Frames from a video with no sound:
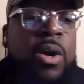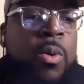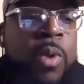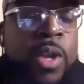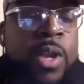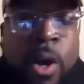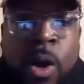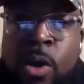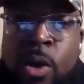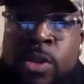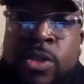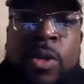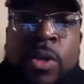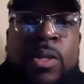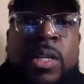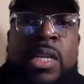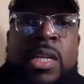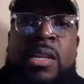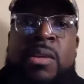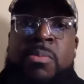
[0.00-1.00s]
we also
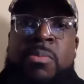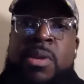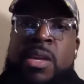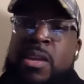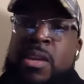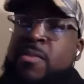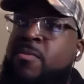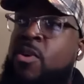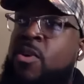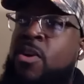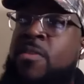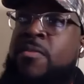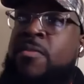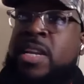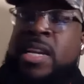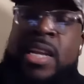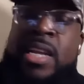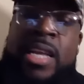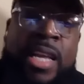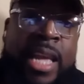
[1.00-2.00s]
need to be
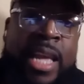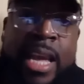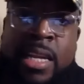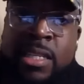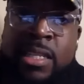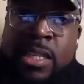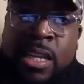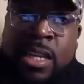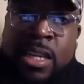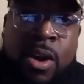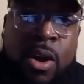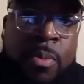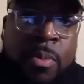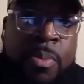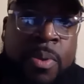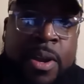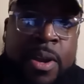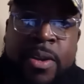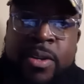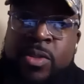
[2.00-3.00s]
involving and engaging our
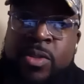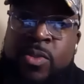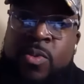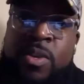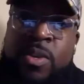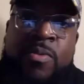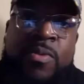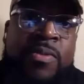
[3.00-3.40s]
parents with.